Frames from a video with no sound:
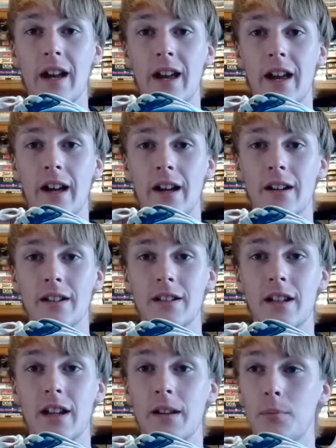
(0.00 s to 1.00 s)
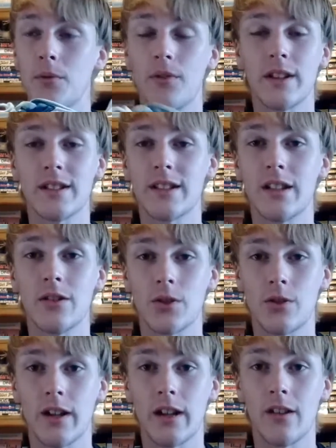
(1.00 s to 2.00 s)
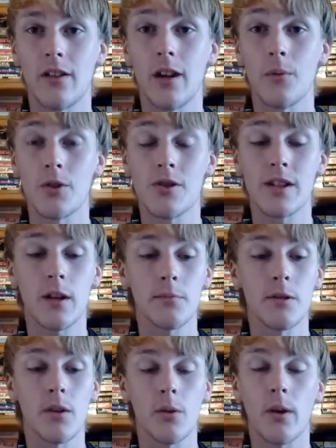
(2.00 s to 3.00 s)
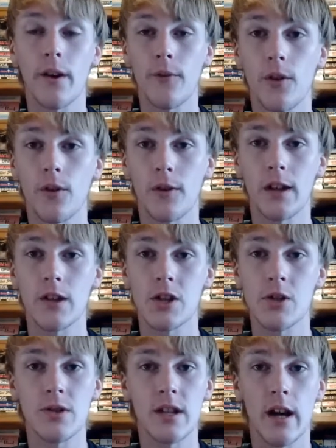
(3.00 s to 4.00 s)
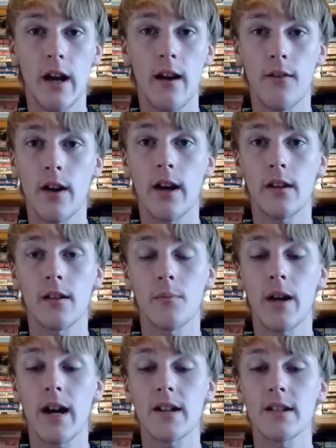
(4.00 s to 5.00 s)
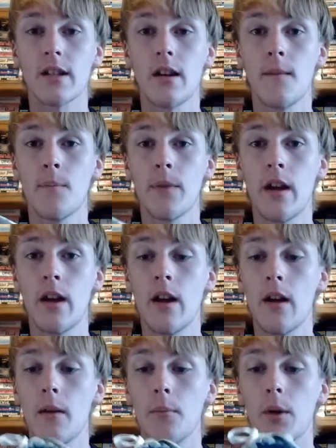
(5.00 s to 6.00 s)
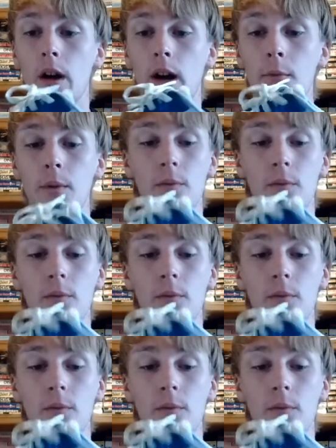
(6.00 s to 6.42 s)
and it prevents the heel striking a lot, which has helped me with quite a of the issues that I have had in the past. But I've been